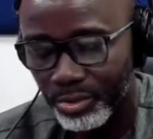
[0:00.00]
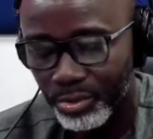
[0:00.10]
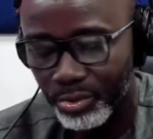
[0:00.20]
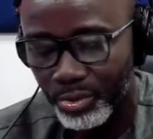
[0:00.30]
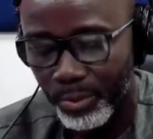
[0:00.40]

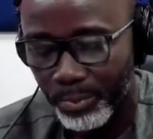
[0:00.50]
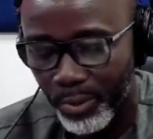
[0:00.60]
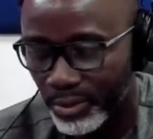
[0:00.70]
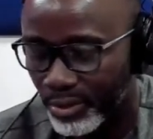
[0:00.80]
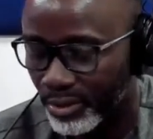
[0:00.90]
to
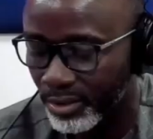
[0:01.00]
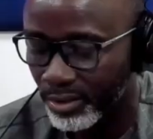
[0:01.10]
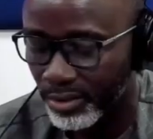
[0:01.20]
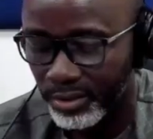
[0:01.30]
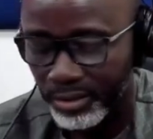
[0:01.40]
support,
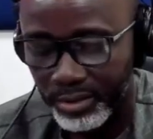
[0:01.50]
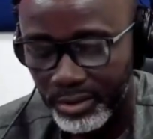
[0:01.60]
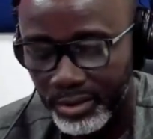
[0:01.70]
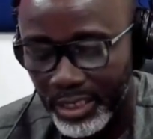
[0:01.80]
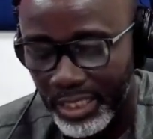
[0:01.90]

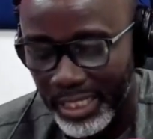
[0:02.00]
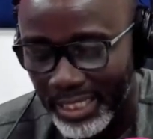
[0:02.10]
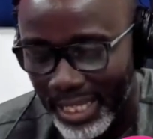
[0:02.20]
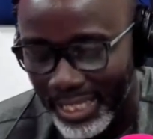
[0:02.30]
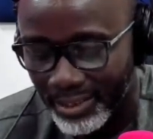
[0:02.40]

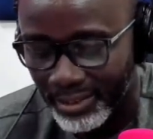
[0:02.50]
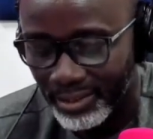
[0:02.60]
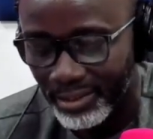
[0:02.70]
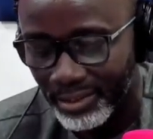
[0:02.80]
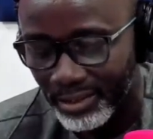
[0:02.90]
enhance,